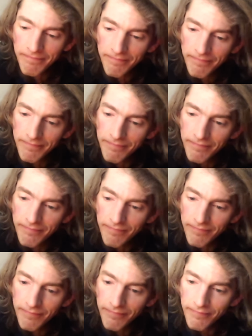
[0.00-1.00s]

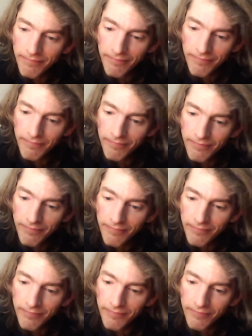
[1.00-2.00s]

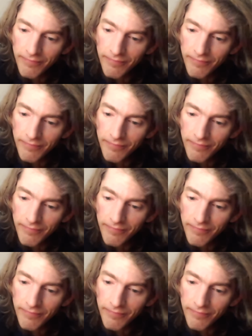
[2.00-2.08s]
(no one is talking)